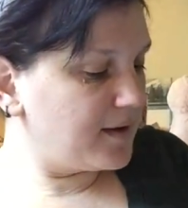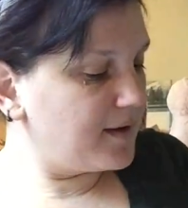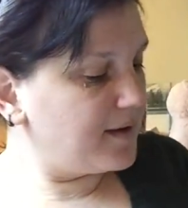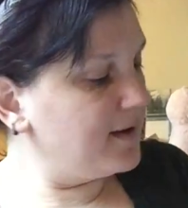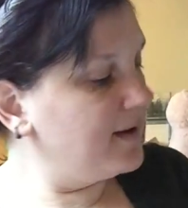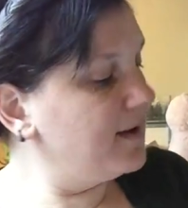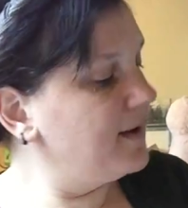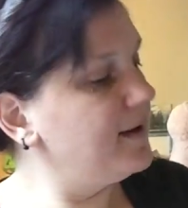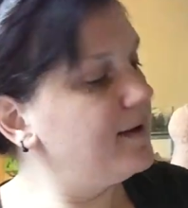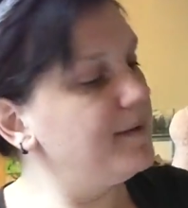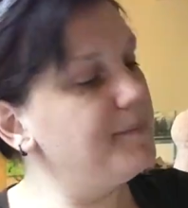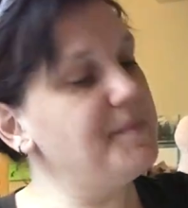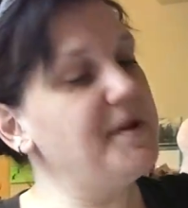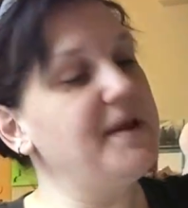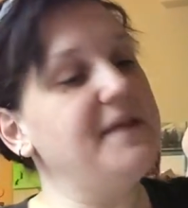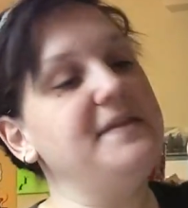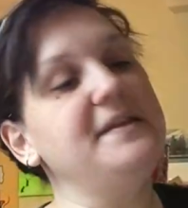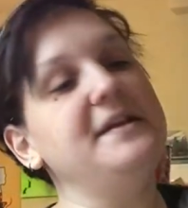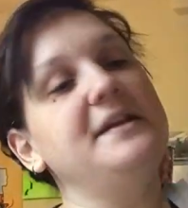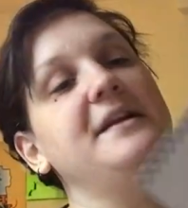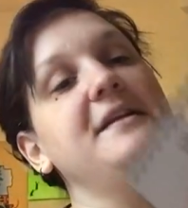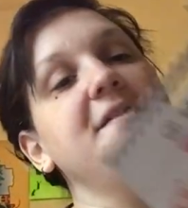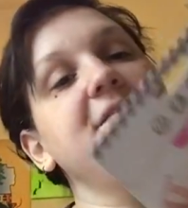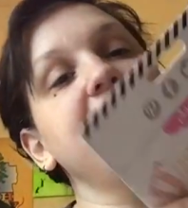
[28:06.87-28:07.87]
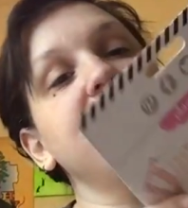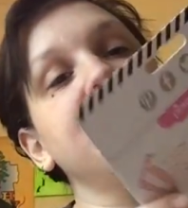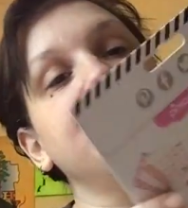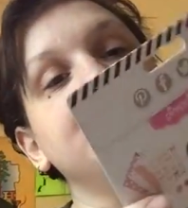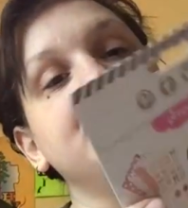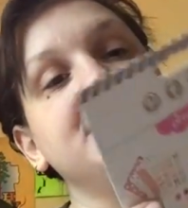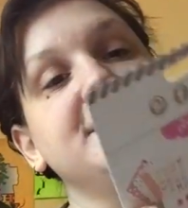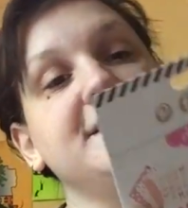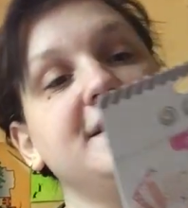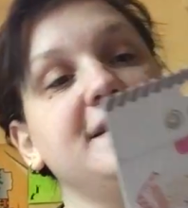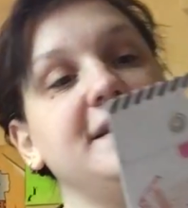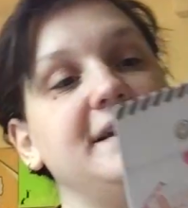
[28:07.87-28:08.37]
And then I
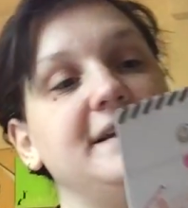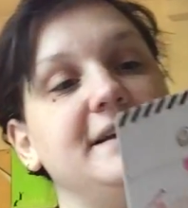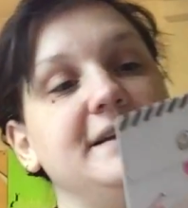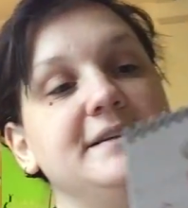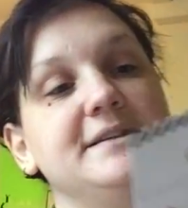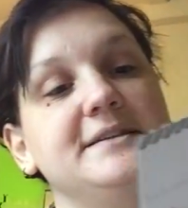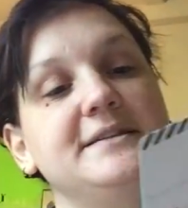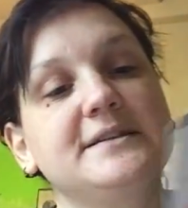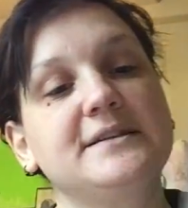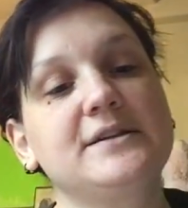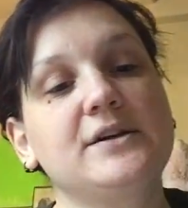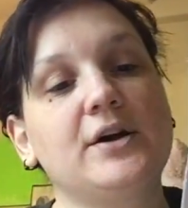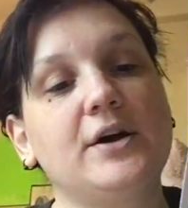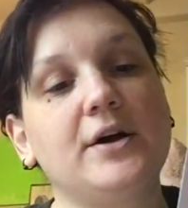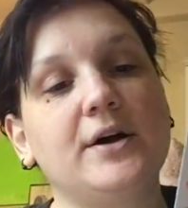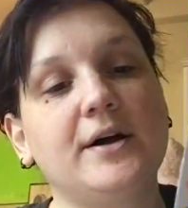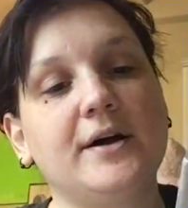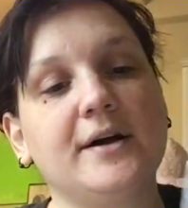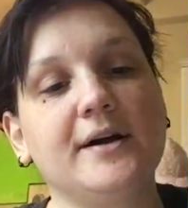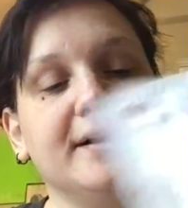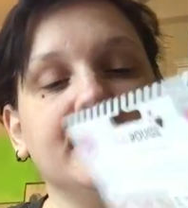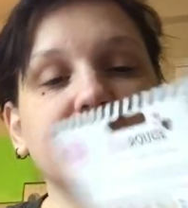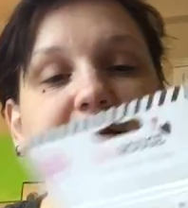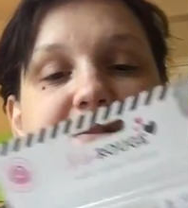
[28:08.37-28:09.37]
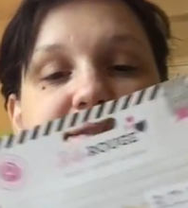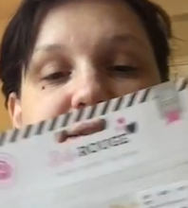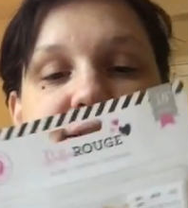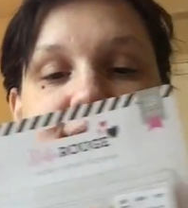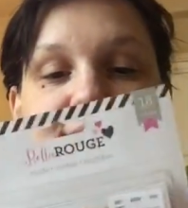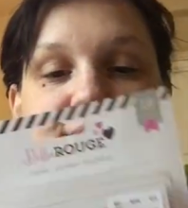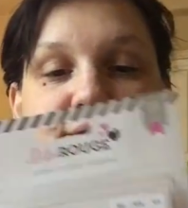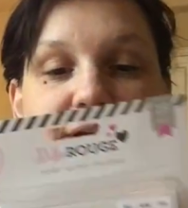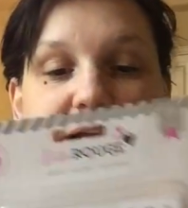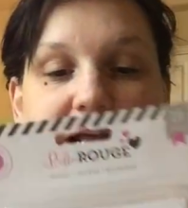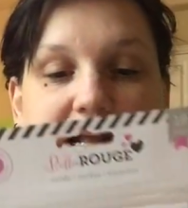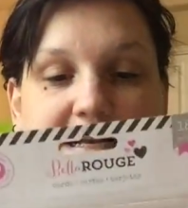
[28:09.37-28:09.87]
found these cards,
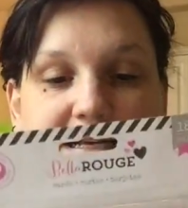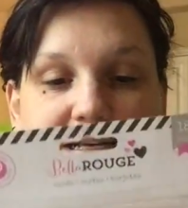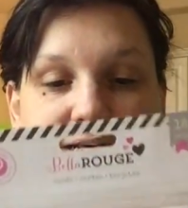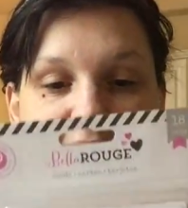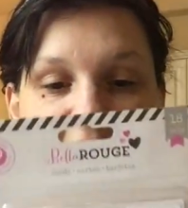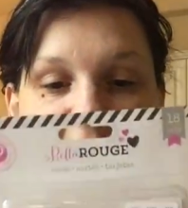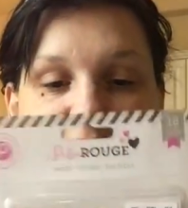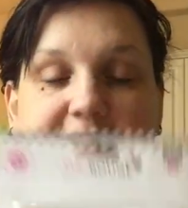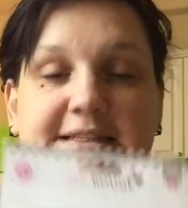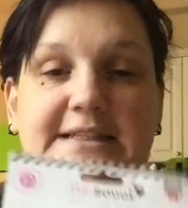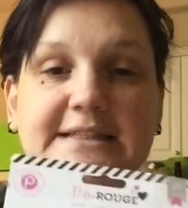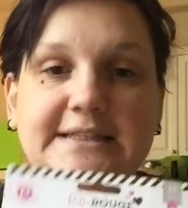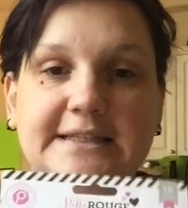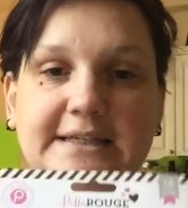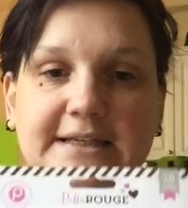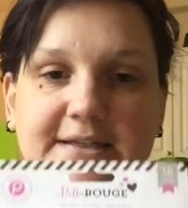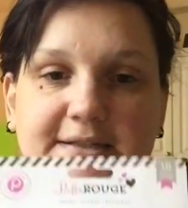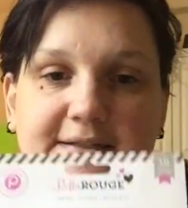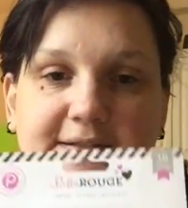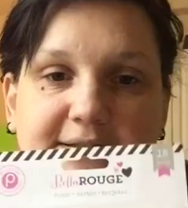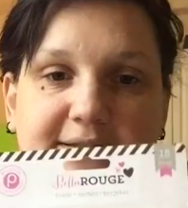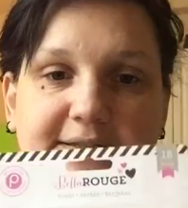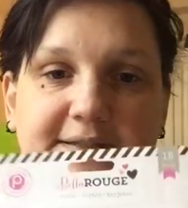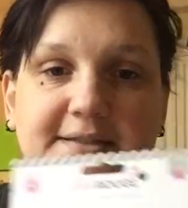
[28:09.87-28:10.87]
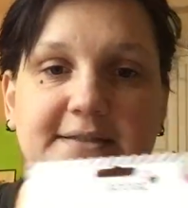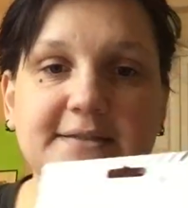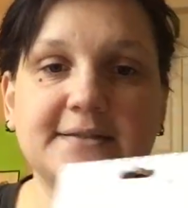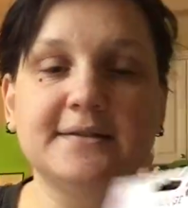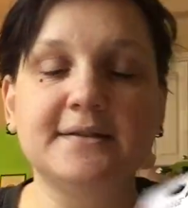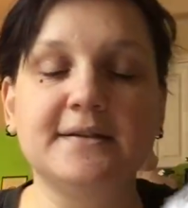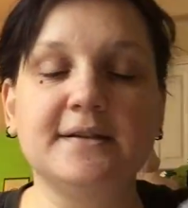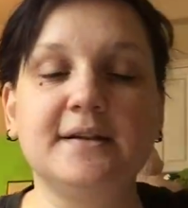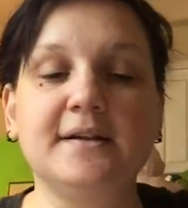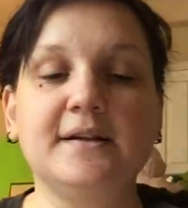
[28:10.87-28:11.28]
so 99 cents.